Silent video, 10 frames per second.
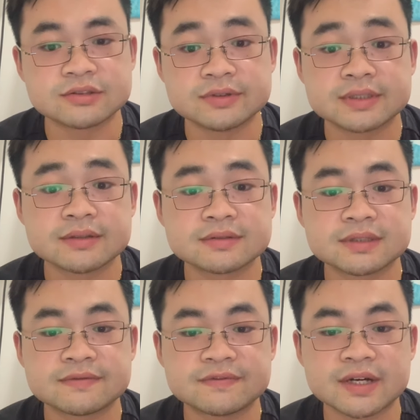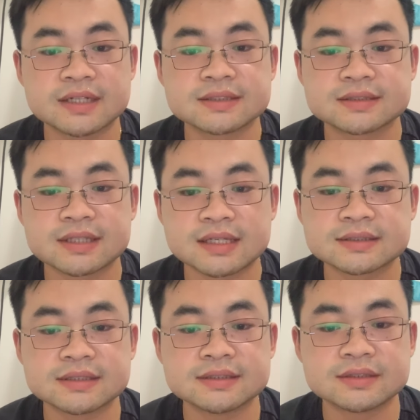Reduce the fat
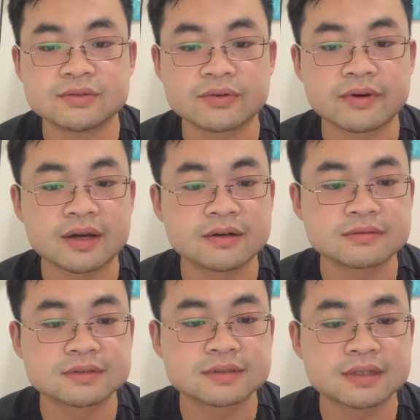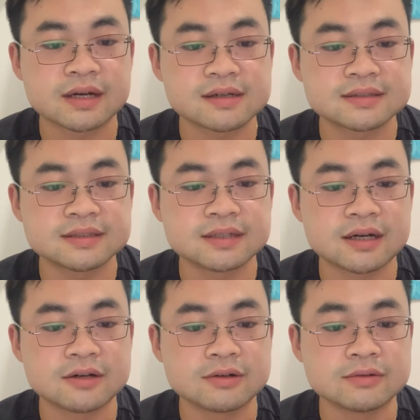doesn't require cutting
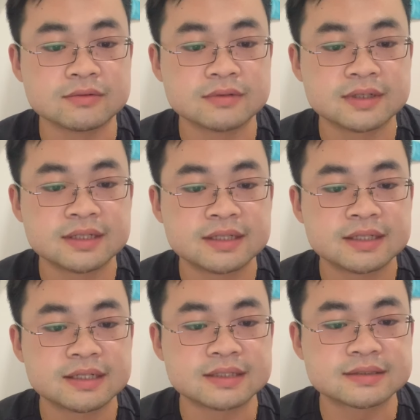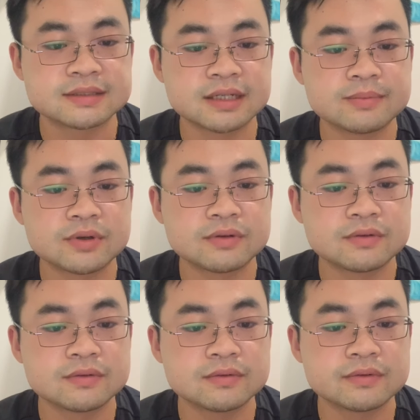out a
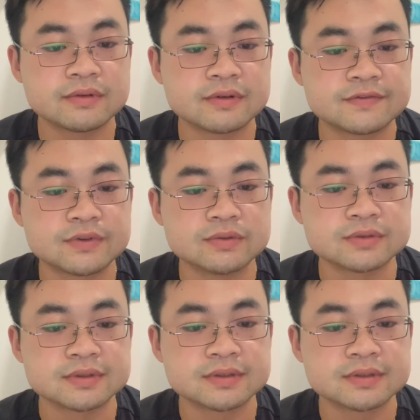stable food